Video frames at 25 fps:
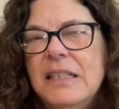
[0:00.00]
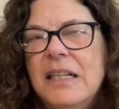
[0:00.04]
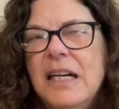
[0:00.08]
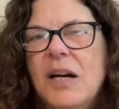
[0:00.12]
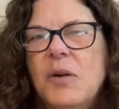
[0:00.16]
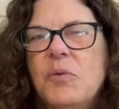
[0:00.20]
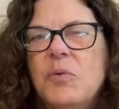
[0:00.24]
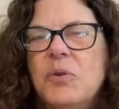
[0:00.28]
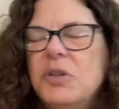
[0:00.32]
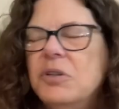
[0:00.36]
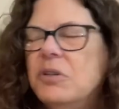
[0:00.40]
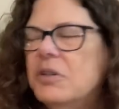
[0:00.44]

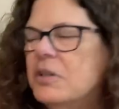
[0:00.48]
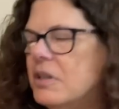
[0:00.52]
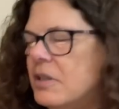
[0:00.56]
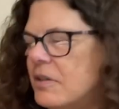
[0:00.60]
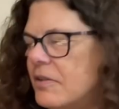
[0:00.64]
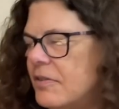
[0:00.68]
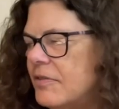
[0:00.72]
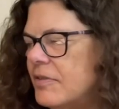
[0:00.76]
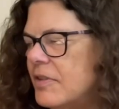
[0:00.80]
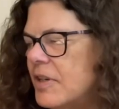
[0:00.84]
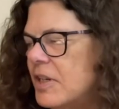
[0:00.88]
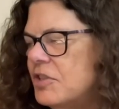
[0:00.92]
I wonder
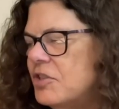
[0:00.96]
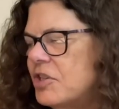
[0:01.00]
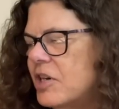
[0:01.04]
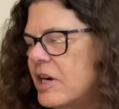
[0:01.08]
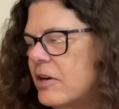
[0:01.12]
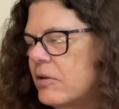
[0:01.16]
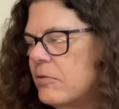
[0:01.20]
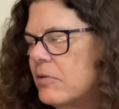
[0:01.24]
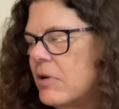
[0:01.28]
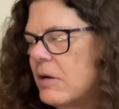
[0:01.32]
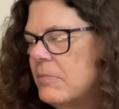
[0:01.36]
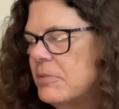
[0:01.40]
if
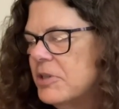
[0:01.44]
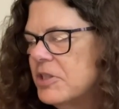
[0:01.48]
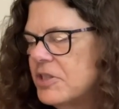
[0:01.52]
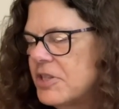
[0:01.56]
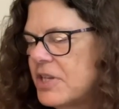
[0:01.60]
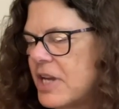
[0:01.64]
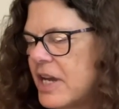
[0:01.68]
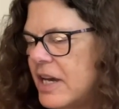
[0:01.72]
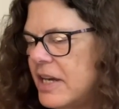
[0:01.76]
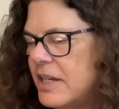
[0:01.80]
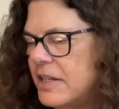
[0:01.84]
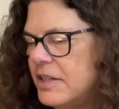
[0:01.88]
J.R. Roberts
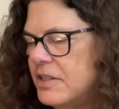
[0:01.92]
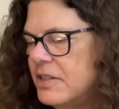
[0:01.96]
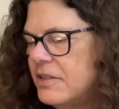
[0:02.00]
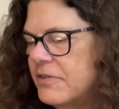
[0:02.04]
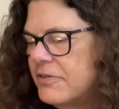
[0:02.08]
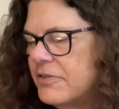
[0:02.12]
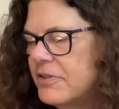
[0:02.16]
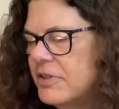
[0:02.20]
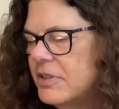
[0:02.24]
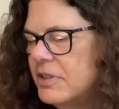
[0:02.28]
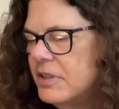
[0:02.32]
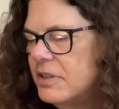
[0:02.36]
had
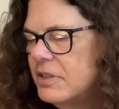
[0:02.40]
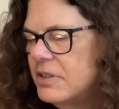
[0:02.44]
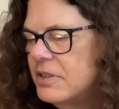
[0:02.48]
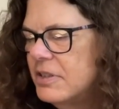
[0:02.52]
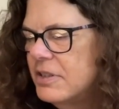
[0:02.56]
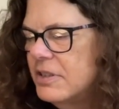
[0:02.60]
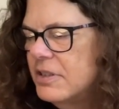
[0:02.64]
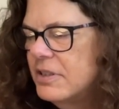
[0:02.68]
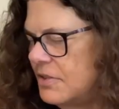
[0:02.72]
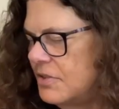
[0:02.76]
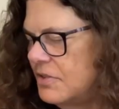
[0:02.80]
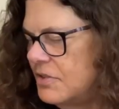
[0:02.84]
different
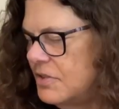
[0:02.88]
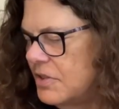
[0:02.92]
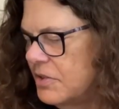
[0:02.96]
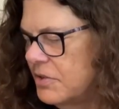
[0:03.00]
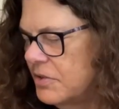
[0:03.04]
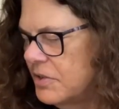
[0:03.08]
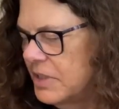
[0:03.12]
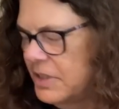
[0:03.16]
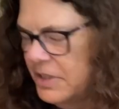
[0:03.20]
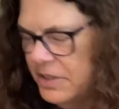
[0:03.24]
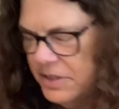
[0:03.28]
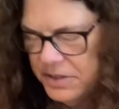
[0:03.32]

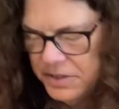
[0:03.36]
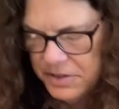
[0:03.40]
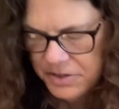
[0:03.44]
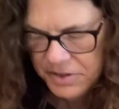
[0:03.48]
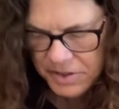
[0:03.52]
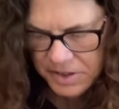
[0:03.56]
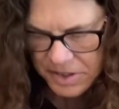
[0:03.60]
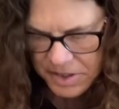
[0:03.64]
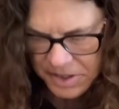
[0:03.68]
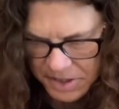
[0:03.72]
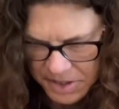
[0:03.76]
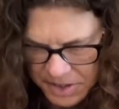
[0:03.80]

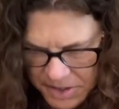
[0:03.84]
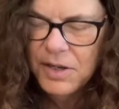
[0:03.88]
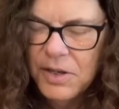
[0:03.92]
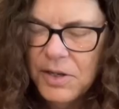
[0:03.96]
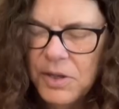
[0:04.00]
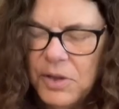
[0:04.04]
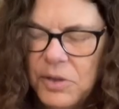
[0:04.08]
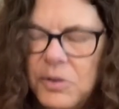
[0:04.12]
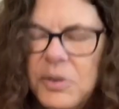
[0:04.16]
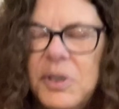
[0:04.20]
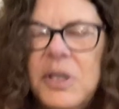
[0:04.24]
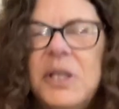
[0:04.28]
series.
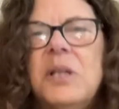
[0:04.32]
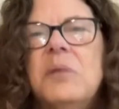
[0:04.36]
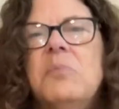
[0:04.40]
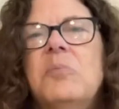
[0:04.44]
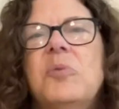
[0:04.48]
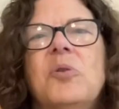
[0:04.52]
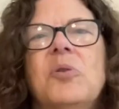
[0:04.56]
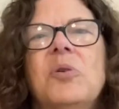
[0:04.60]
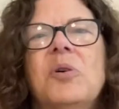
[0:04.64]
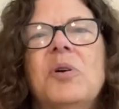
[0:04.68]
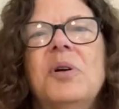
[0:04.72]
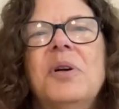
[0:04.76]
Louis
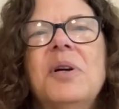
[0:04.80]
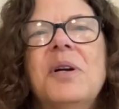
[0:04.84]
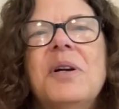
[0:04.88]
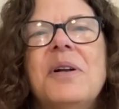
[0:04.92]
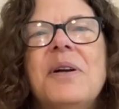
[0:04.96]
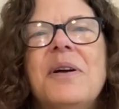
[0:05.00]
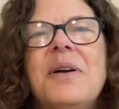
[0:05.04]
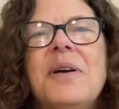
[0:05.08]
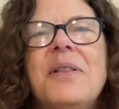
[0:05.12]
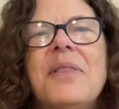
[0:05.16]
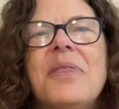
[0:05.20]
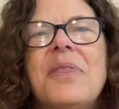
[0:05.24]
L'Amour,
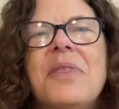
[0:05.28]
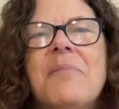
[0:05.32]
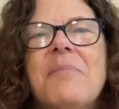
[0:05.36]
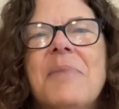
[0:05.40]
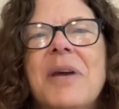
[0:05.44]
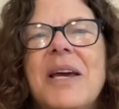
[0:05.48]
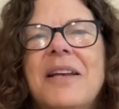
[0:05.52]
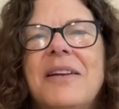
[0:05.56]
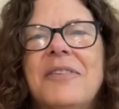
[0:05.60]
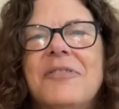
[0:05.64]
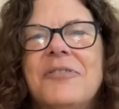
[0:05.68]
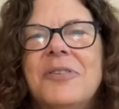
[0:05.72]
The
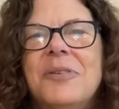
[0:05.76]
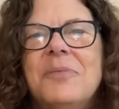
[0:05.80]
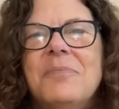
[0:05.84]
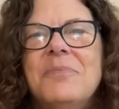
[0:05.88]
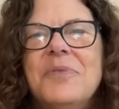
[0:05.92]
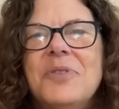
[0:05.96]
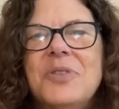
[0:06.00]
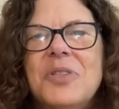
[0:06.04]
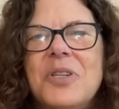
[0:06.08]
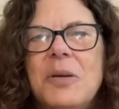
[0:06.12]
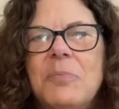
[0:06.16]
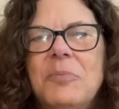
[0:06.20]
Man from
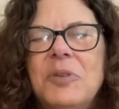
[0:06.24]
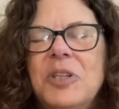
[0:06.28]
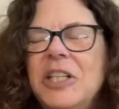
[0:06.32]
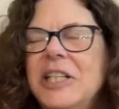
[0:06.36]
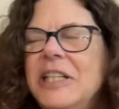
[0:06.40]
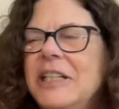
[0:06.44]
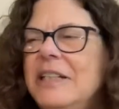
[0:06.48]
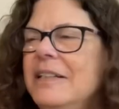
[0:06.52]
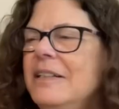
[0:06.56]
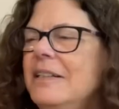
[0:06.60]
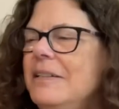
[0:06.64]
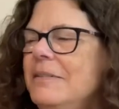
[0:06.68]

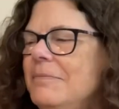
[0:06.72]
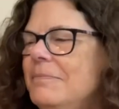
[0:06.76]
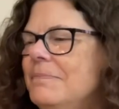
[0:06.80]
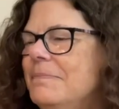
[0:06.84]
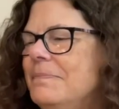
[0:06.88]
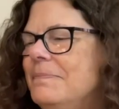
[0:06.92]
Skibbereen.